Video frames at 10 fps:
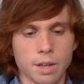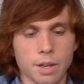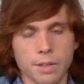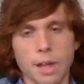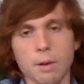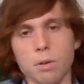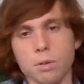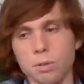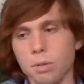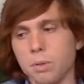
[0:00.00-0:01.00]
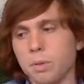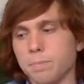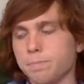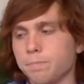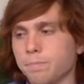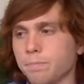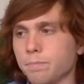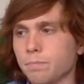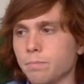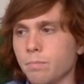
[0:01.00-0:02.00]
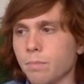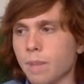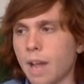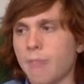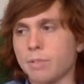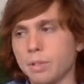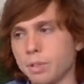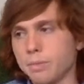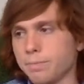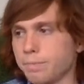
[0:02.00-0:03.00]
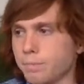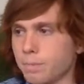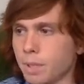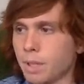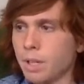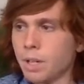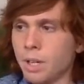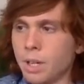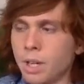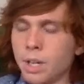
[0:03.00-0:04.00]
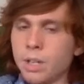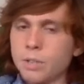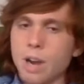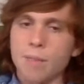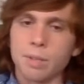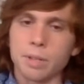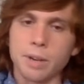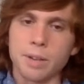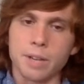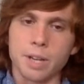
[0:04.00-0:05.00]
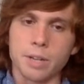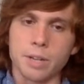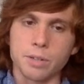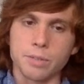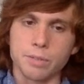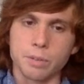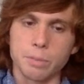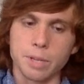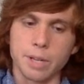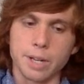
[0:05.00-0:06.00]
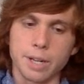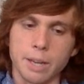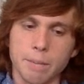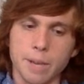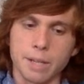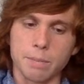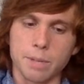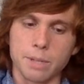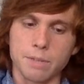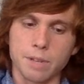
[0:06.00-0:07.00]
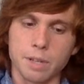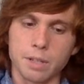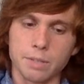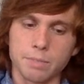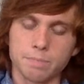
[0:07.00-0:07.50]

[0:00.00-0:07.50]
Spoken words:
that whole crew. And after traveling around the country for a bit, I came back to Pennsylvania, and